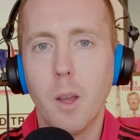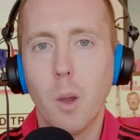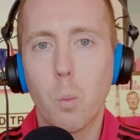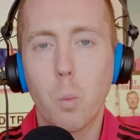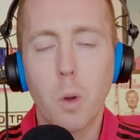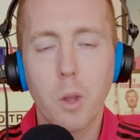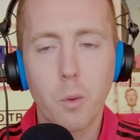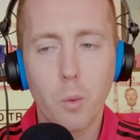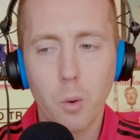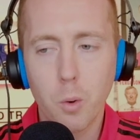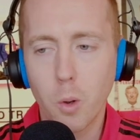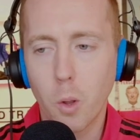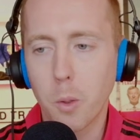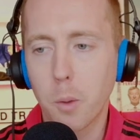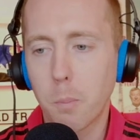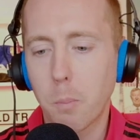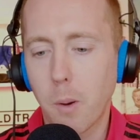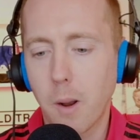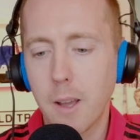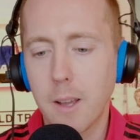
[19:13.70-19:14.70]
Whether or not the
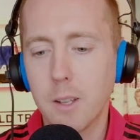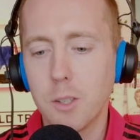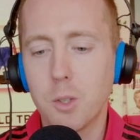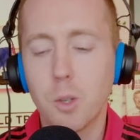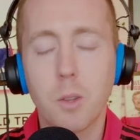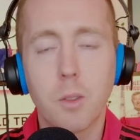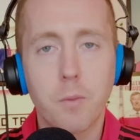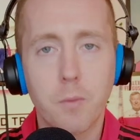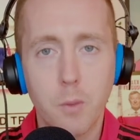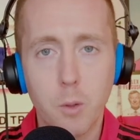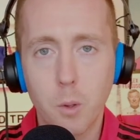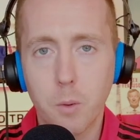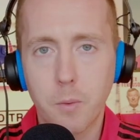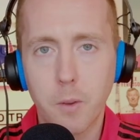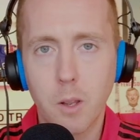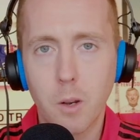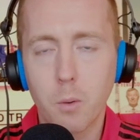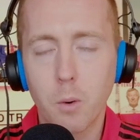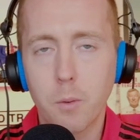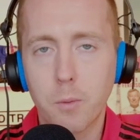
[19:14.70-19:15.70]
players you, you
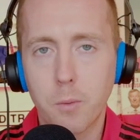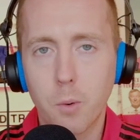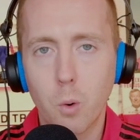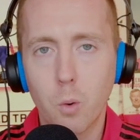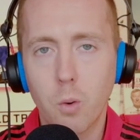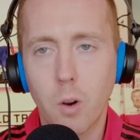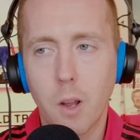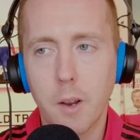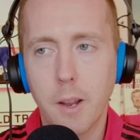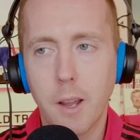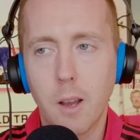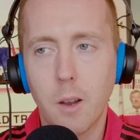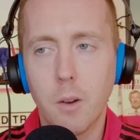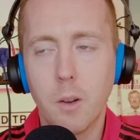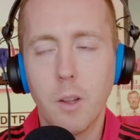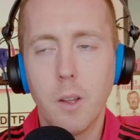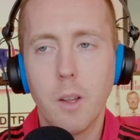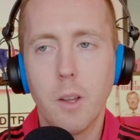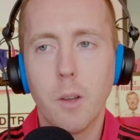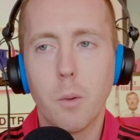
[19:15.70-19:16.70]
feel are at full right now,
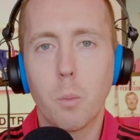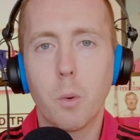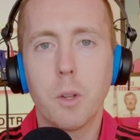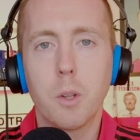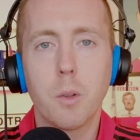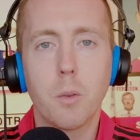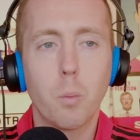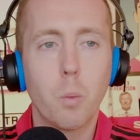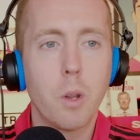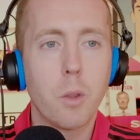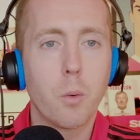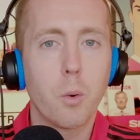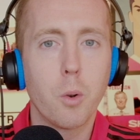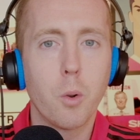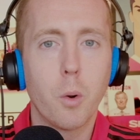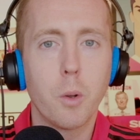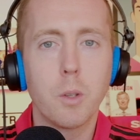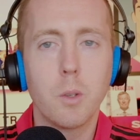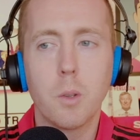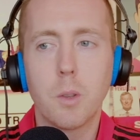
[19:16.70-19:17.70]
Whether, whether or
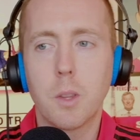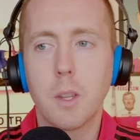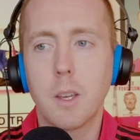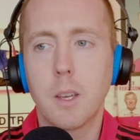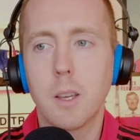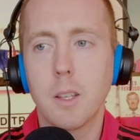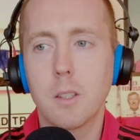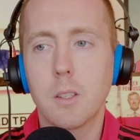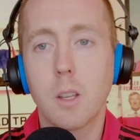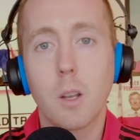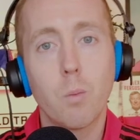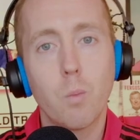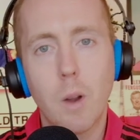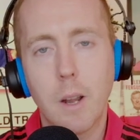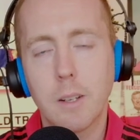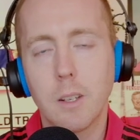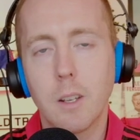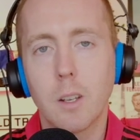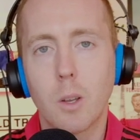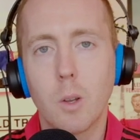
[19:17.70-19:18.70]
not you think it's uh,
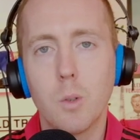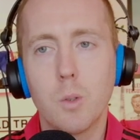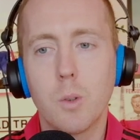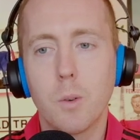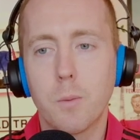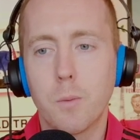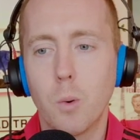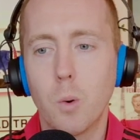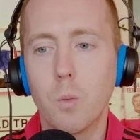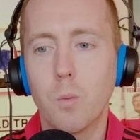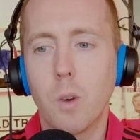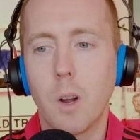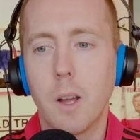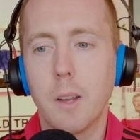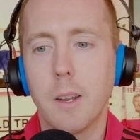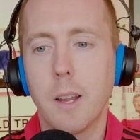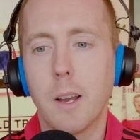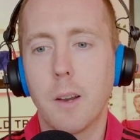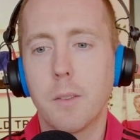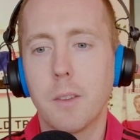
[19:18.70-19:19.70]
Rangnick who's at fault right
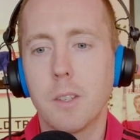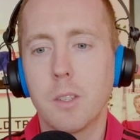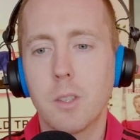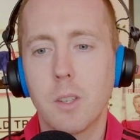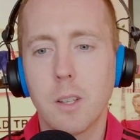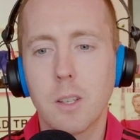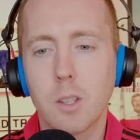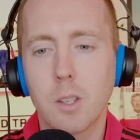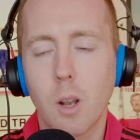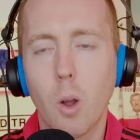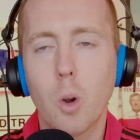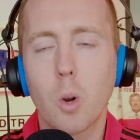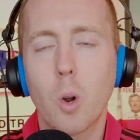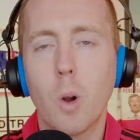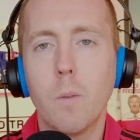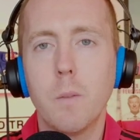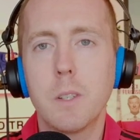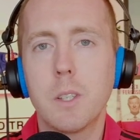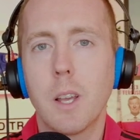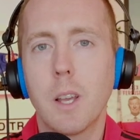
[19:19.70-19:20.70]
now. There's, there's a lot of
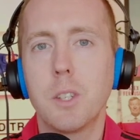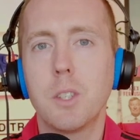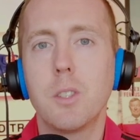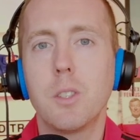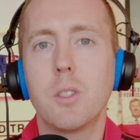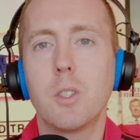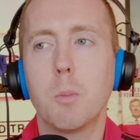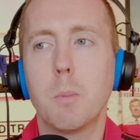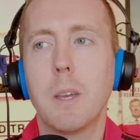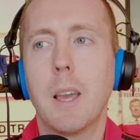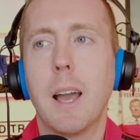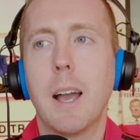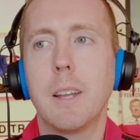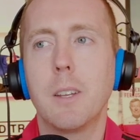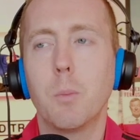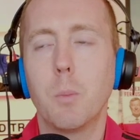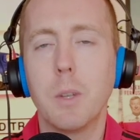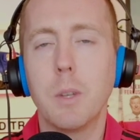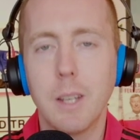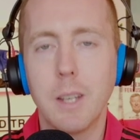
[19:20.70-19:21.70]
conversations to be had
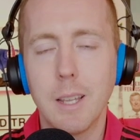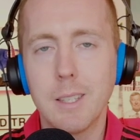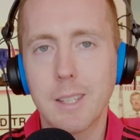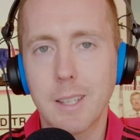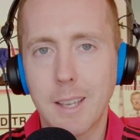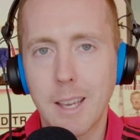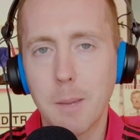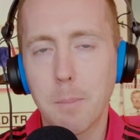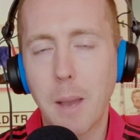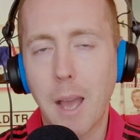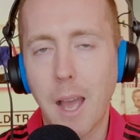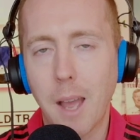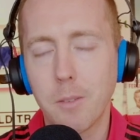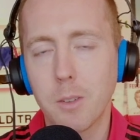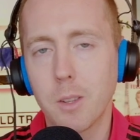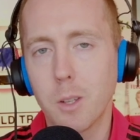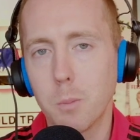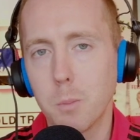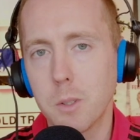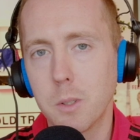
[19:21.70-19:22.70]
and we need to keep
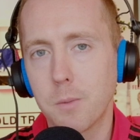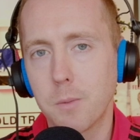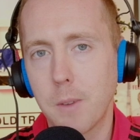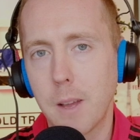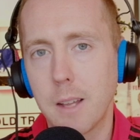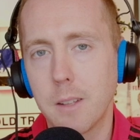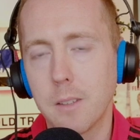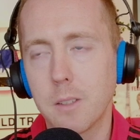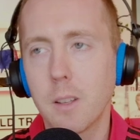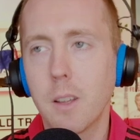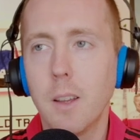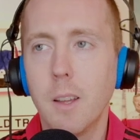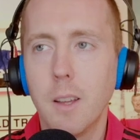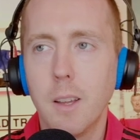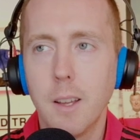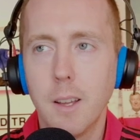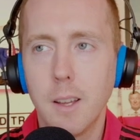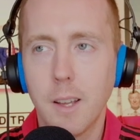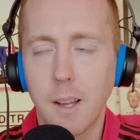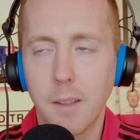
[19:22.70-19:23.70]
having them as fans.
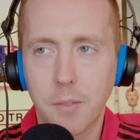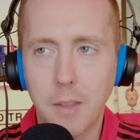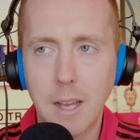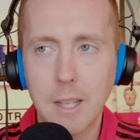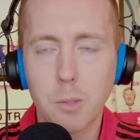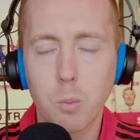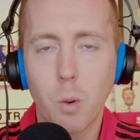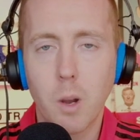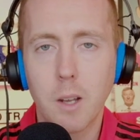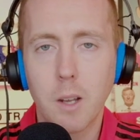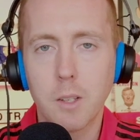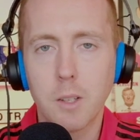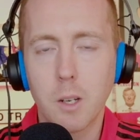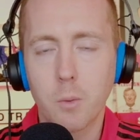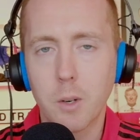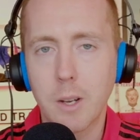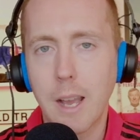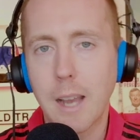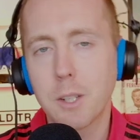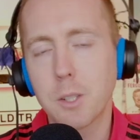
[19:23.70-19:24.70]
And that's why I did a
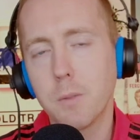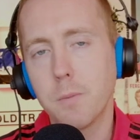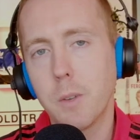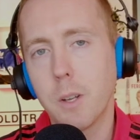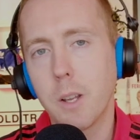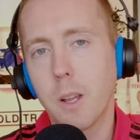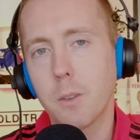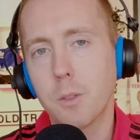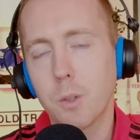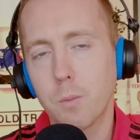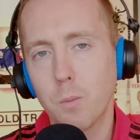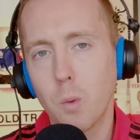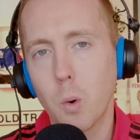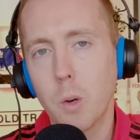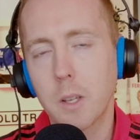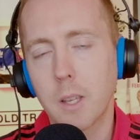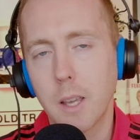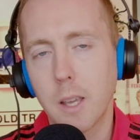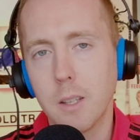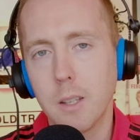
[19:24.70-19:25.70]
reaction video to
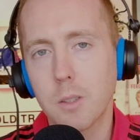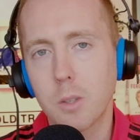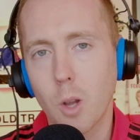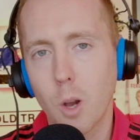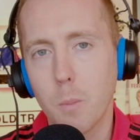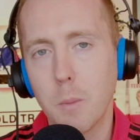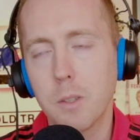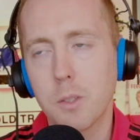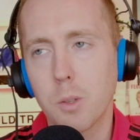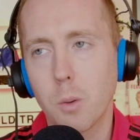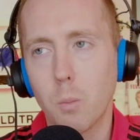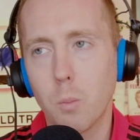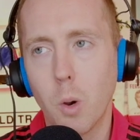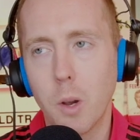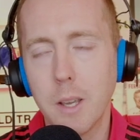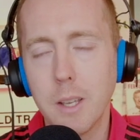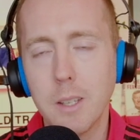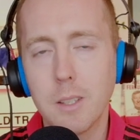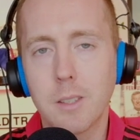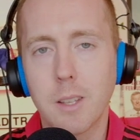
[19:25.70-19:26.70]
Roy Keane's comments and
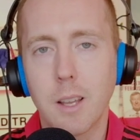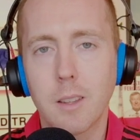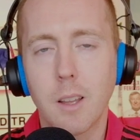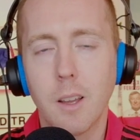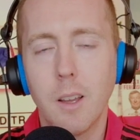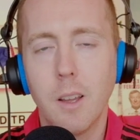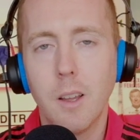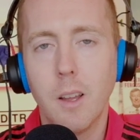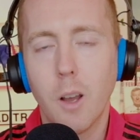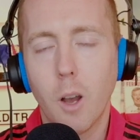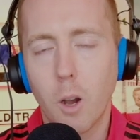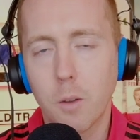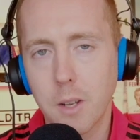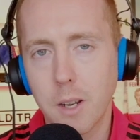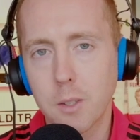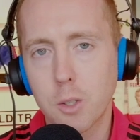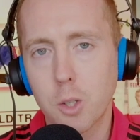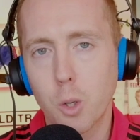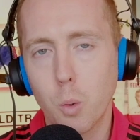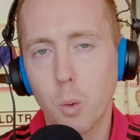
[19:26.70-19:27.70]
what he said after
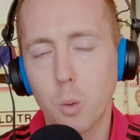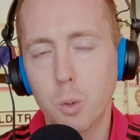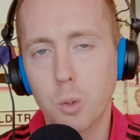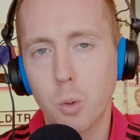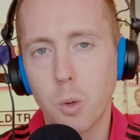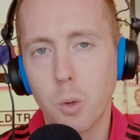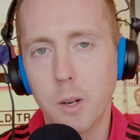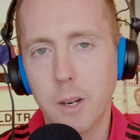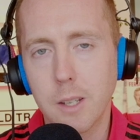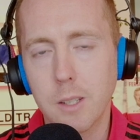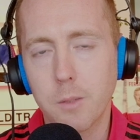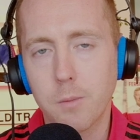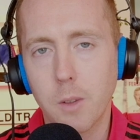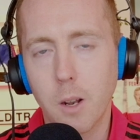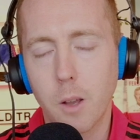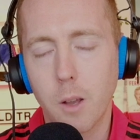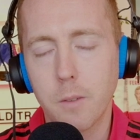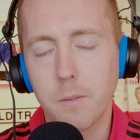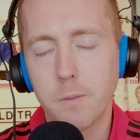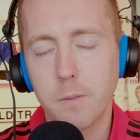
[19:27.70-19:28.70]
that two-all draw against
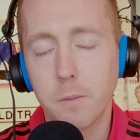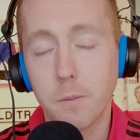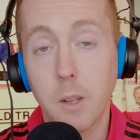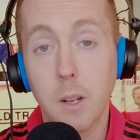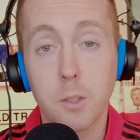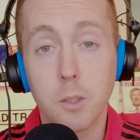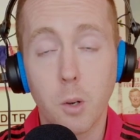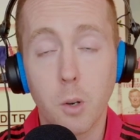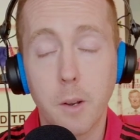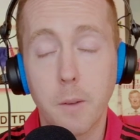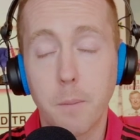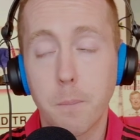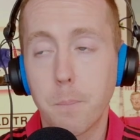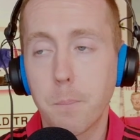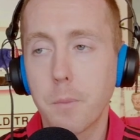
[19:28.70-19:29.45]
Villa. Villa, sorry.